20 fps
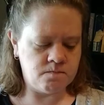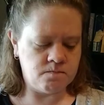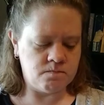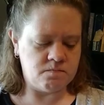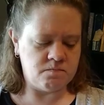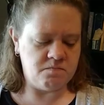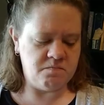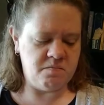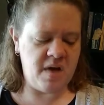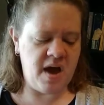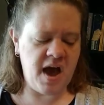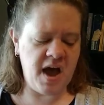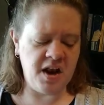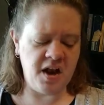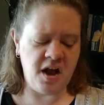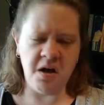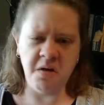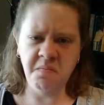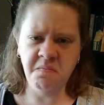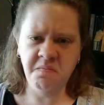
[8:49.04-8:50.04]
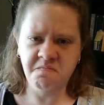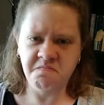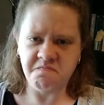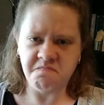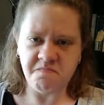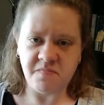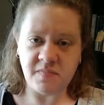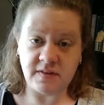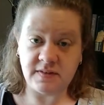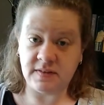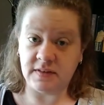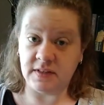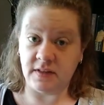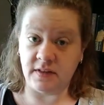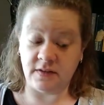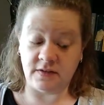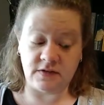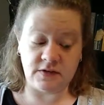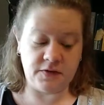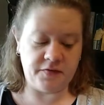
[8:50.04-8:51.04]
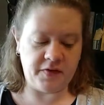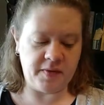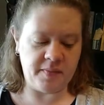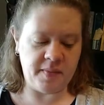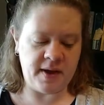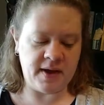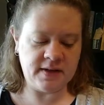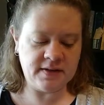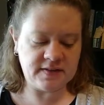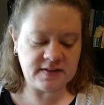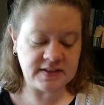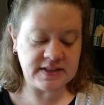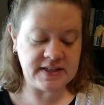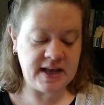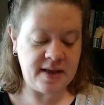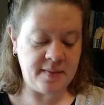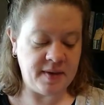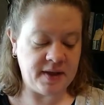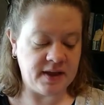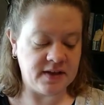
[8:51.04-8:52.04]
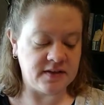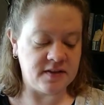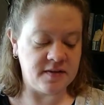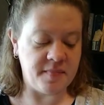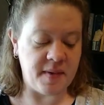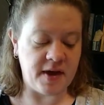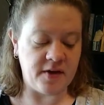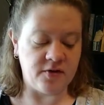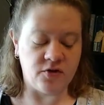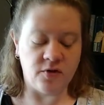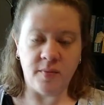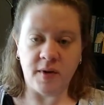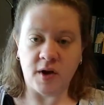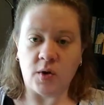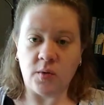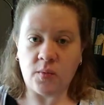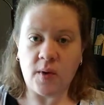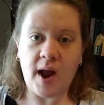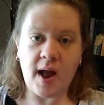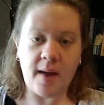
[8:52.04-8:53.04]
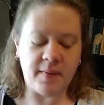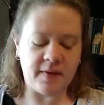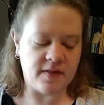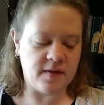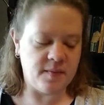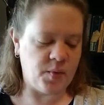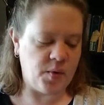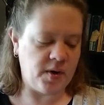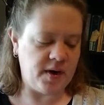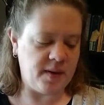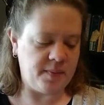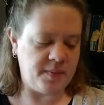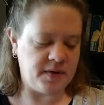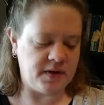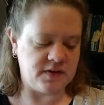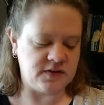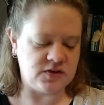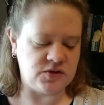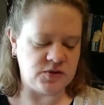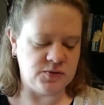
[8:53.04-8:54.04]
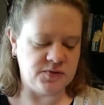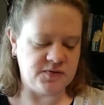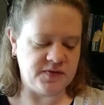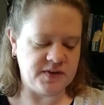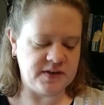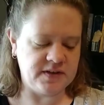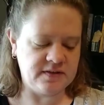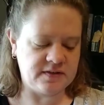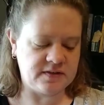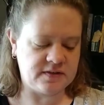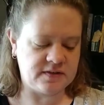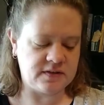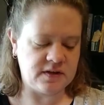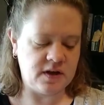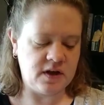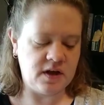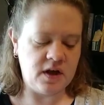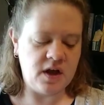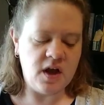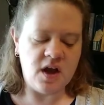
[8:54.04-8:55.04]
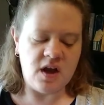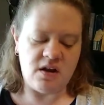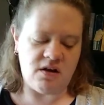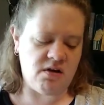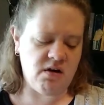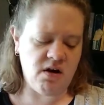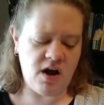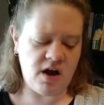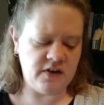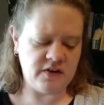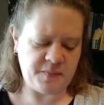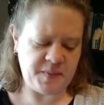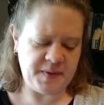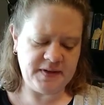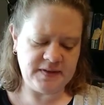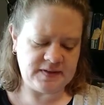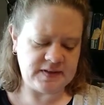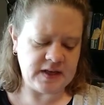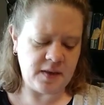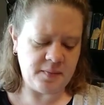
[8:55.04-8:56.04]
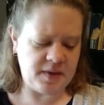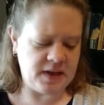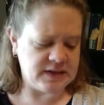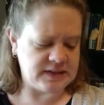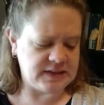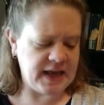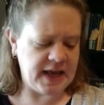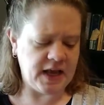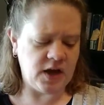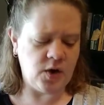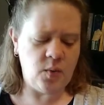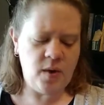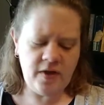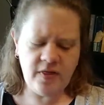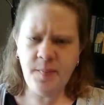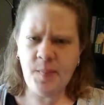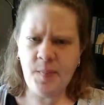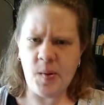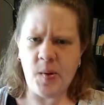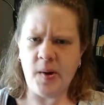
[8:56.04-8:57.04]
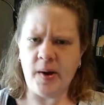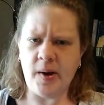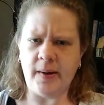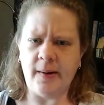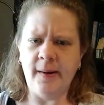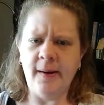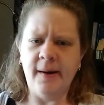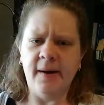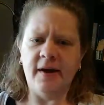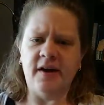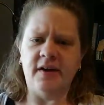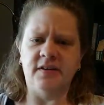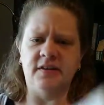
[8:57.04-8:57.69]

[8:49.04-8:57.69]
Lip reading: Madam, said the serving man, slamming into the bedroom and grabbing the boy up in his two fists, your husband sent me to take away the boy because